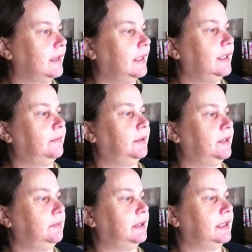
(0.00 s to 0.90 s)
He's
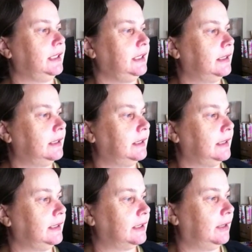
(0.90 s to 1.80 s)
busy.
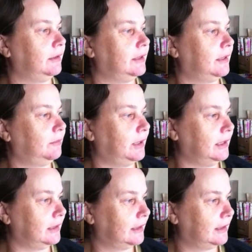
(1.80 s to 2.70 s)
He's going somewhere,